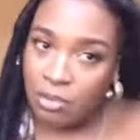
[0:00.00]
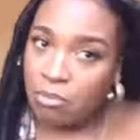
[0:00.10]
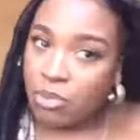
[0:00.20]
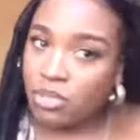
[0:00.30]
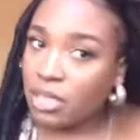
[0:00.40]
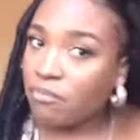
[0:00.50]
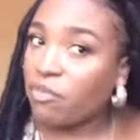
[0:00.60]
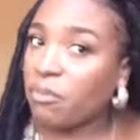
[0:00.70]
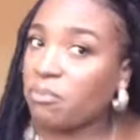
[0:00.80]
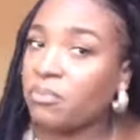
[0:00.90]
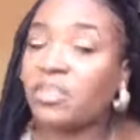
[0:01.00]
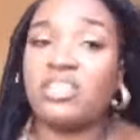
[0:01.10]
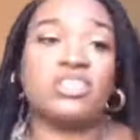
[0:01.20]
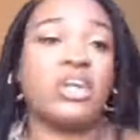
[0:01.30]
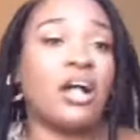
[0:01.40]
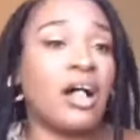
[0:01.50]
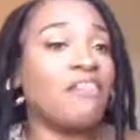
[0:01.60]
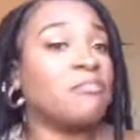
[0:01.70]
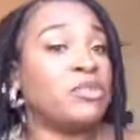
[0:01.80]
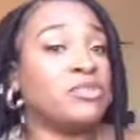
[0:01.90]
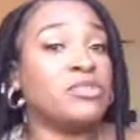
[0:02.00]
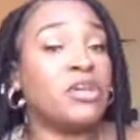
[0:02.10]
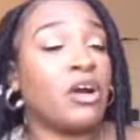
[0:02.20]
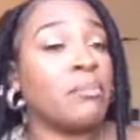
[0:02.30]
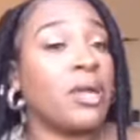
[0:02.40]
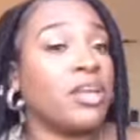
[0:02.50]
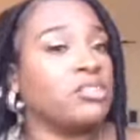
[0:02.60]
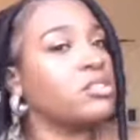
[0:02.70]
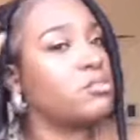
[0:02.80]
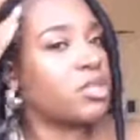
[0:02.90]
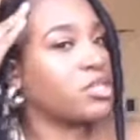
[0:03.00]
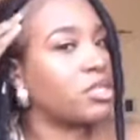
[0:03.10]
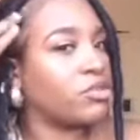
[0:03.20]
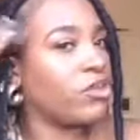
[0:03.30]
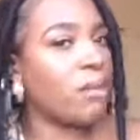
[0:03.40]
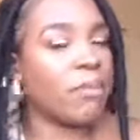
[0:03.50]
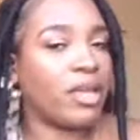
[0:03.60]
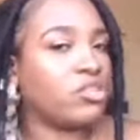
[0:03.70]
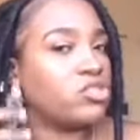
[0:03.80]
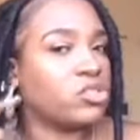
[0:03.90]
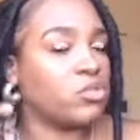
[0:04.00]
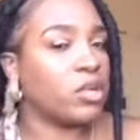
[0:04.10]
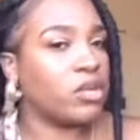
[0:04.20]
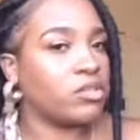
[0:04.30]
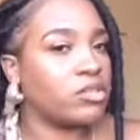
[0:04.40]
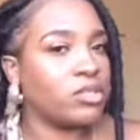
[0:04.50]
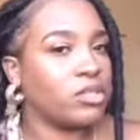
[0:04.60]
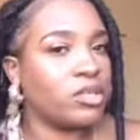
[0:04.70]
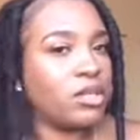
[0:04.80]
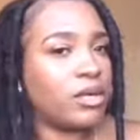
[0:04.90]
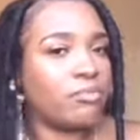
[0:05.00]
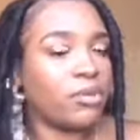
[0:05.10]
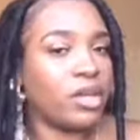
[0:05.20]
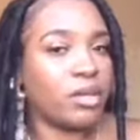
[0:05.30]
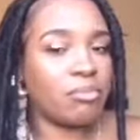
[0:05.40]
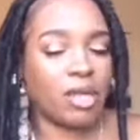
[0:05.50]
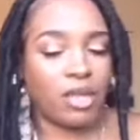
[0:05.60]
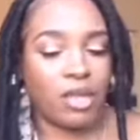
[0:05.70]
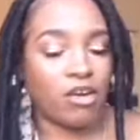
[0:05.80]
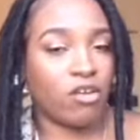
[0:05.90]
buildup from the gel I've been using on my edges, because I didn't grab my edges when I was braiding my hair.